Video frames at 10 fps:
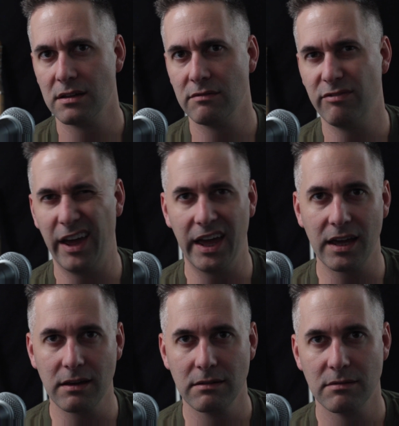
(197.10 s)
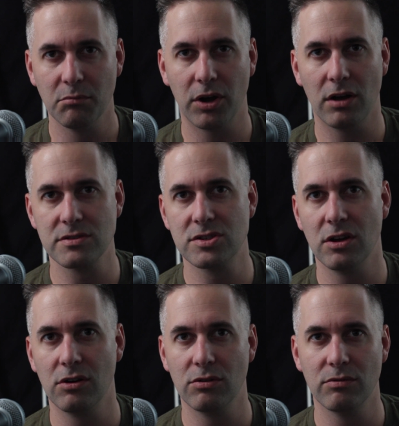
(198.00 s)
vague, but
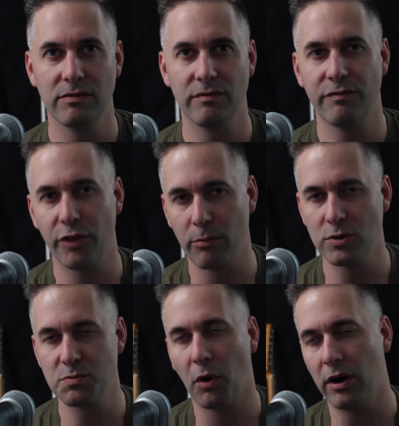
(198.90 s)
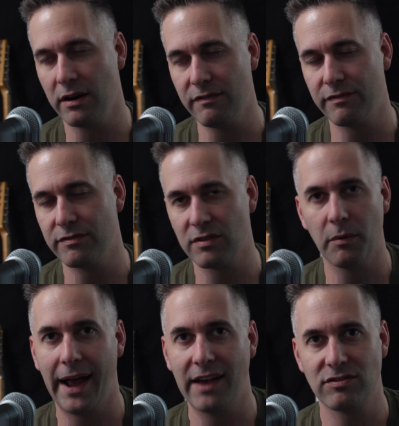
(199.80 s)
also, for the most part, if
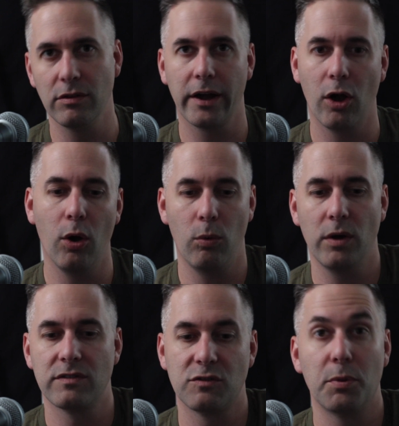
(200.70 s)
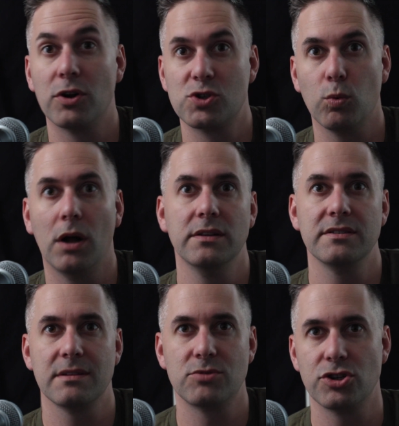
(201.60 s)
someone asks you like, oh, what's spiritual
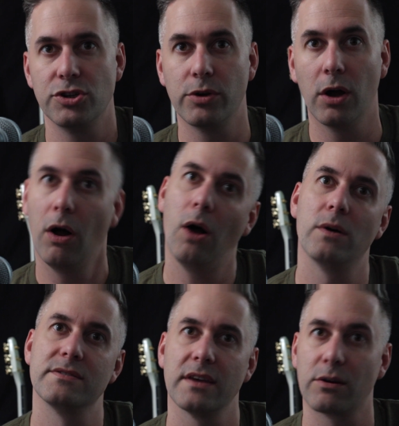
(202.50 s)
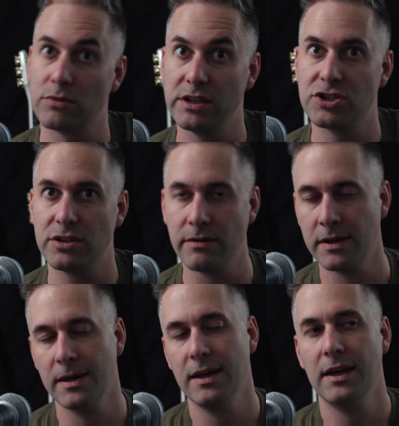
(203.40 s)
wellness? I'm sure you go, oh, it's like religion.
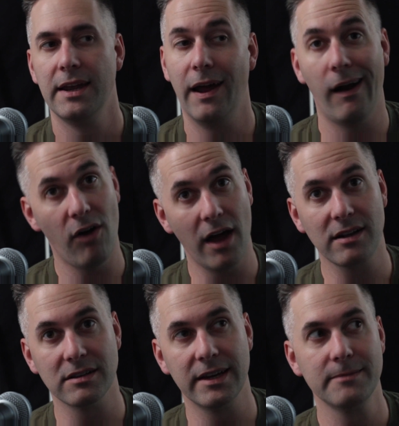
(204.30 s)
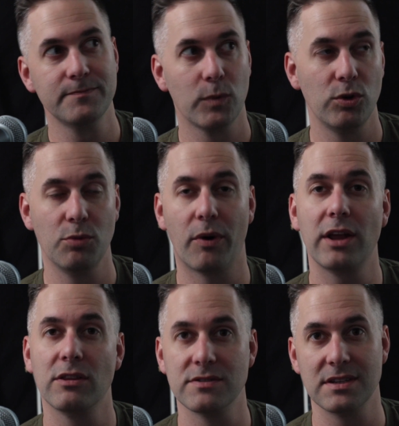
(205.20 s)
Now, ironically, when you
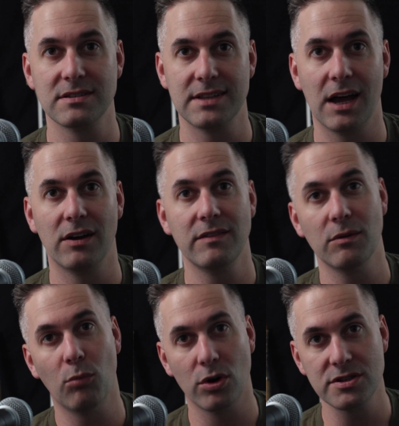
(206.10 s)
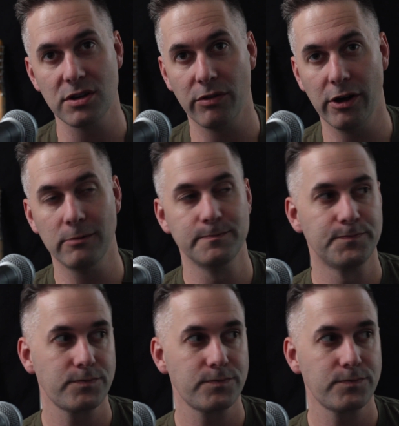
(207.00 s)
break those things down even more so, though,